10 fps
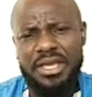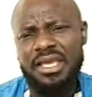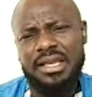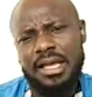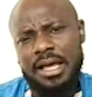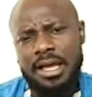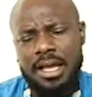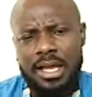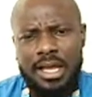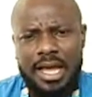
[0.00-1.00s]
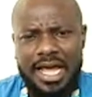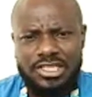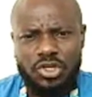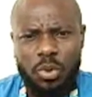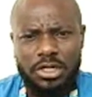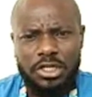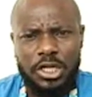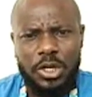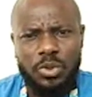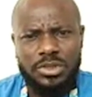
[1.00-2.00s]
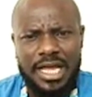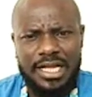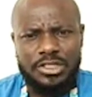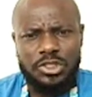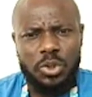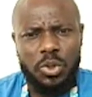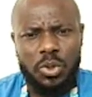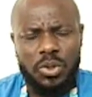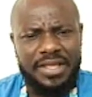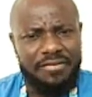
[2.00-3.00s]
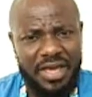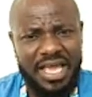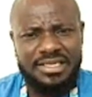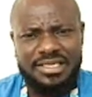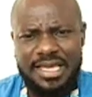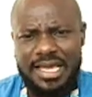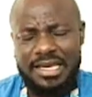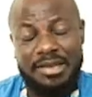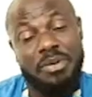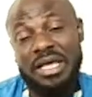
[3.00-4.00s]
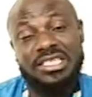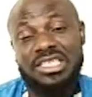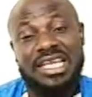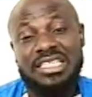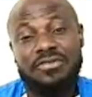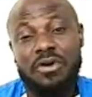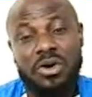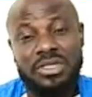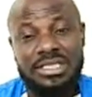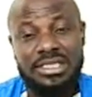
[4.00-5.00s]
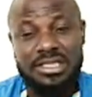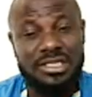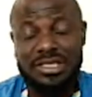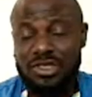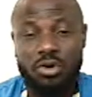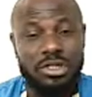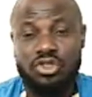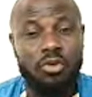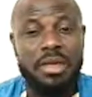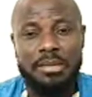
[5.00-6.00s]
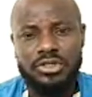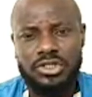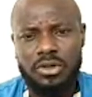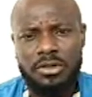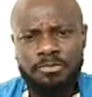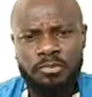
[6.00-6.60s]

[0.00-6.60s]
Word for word: being uh, as someone closer to the event, yeah, the best chance for us is, is always Tobi Amusan.